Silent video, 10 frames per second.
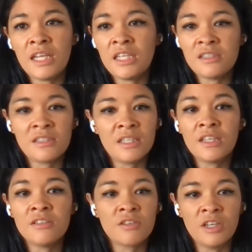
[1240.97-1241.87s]
anything
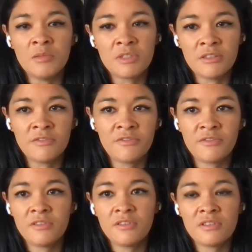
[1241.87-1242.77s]
in terms
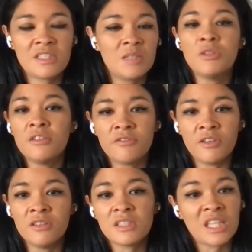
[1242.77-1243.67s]
of similar
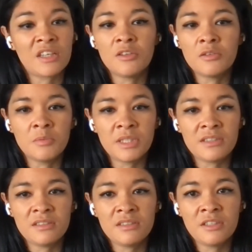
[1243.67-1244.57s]
fonts, like they could all be,